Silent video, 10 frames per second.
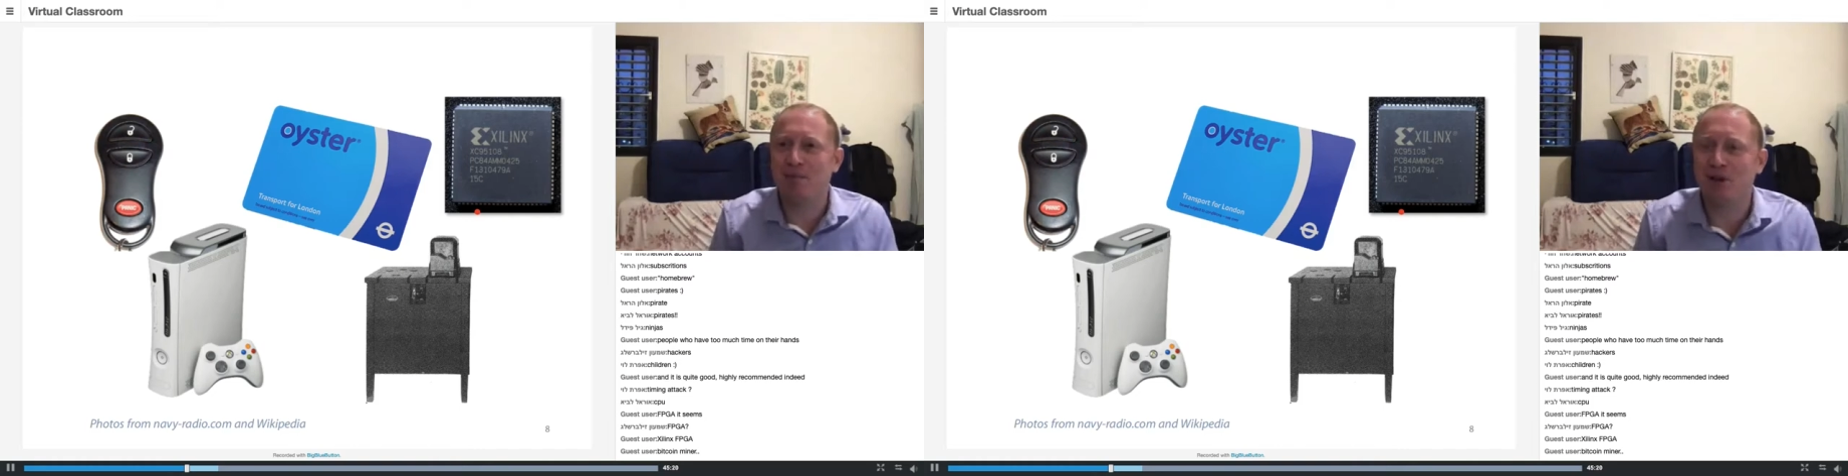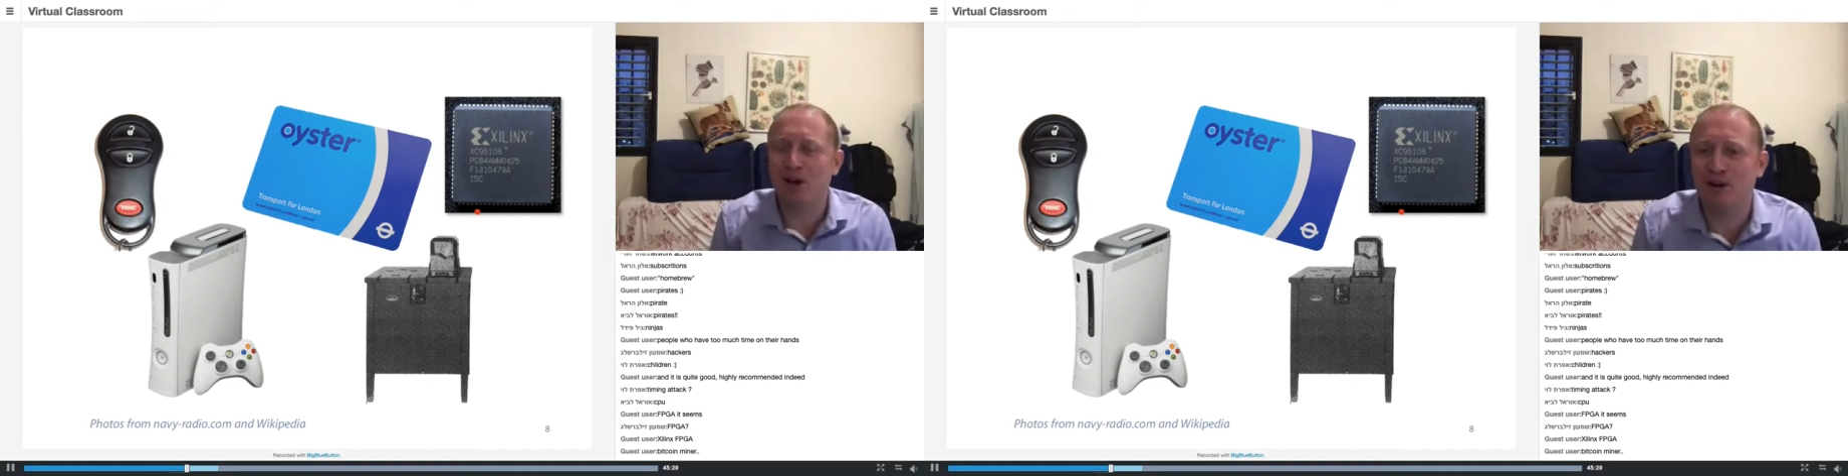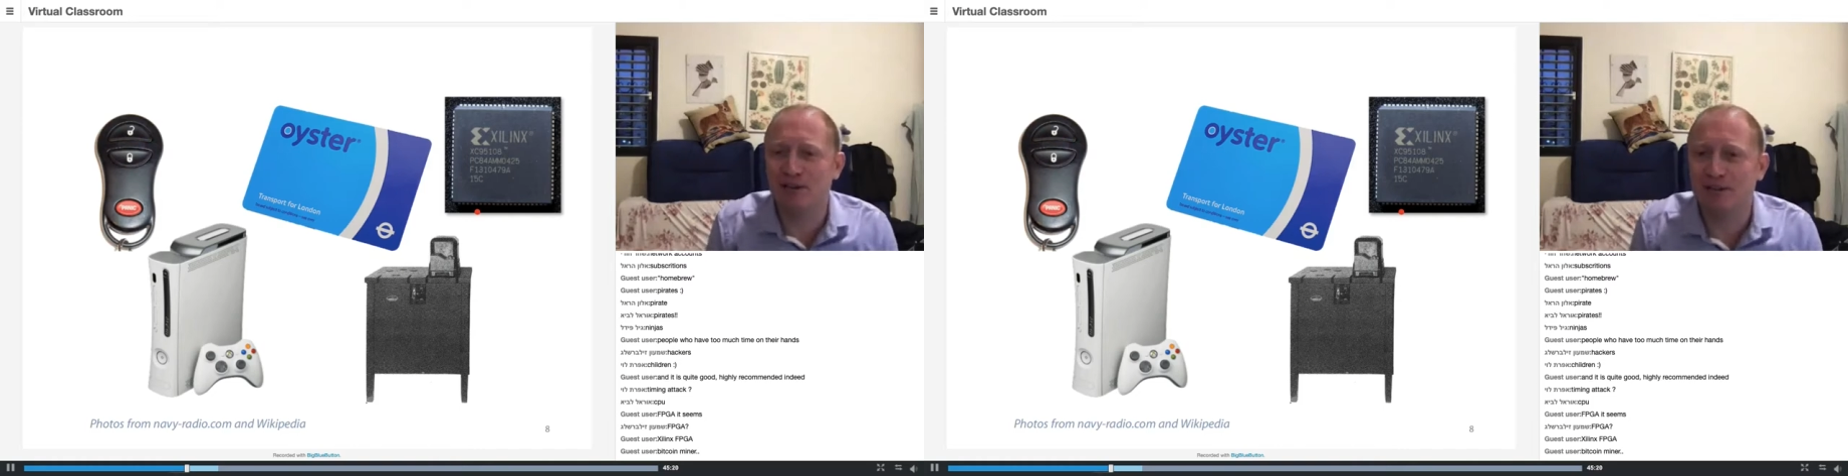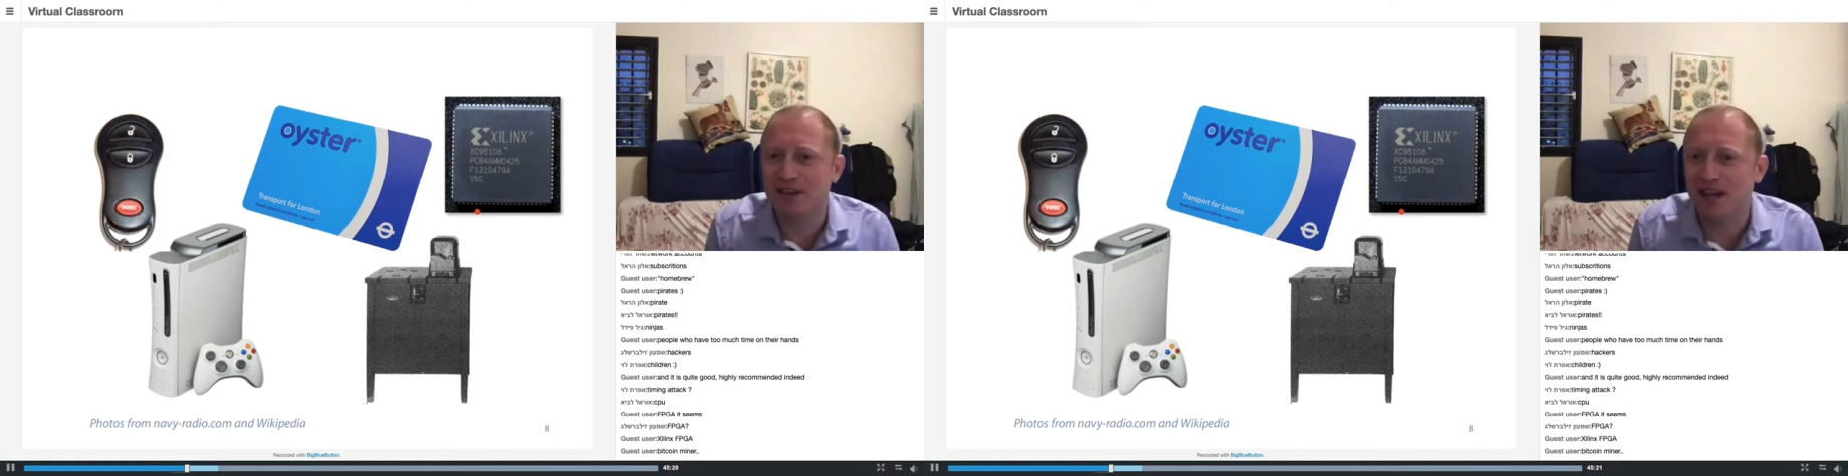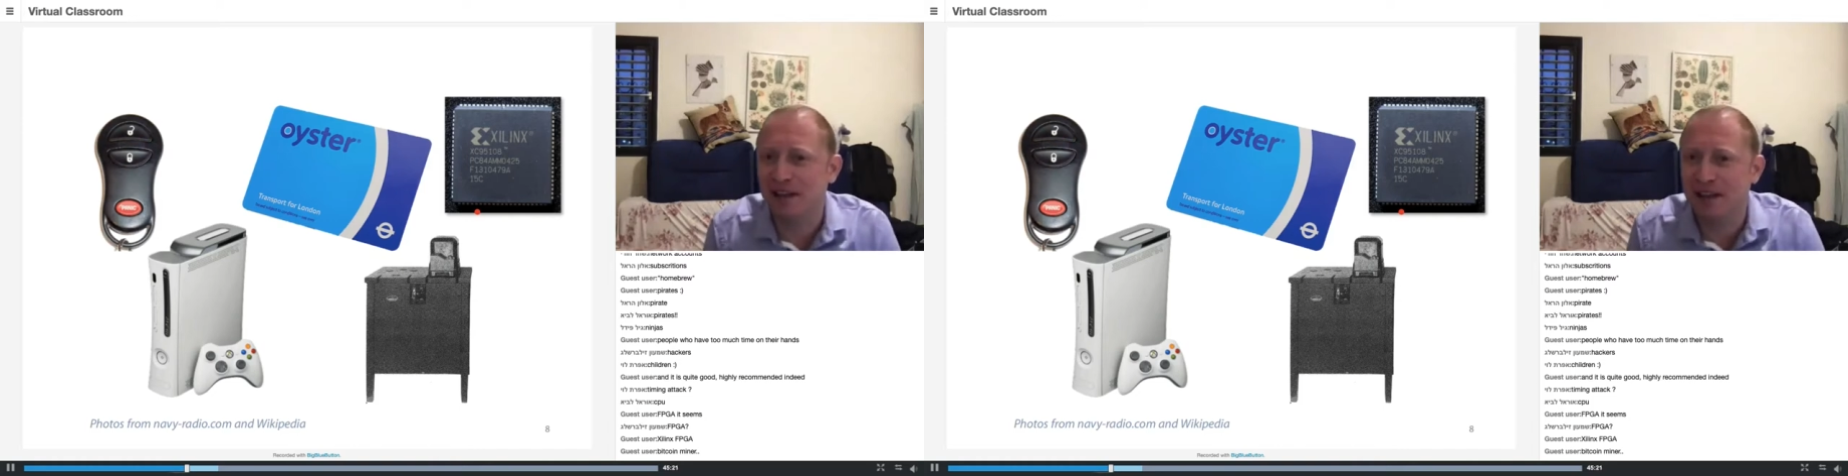with
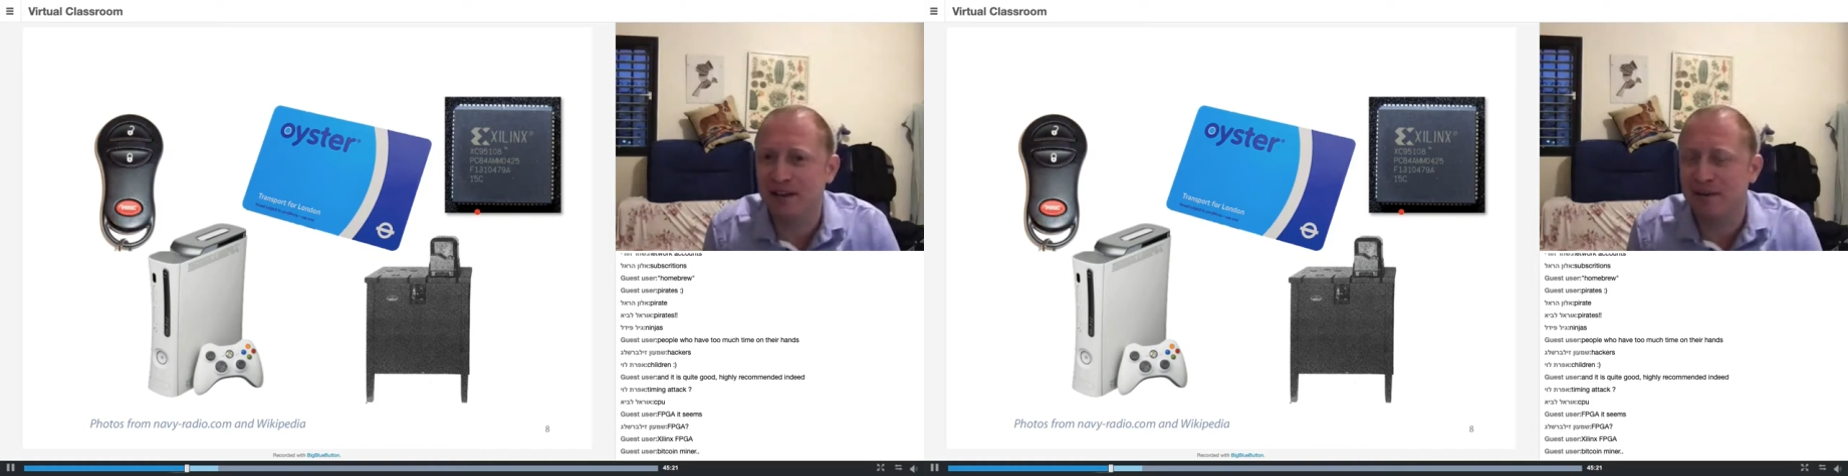these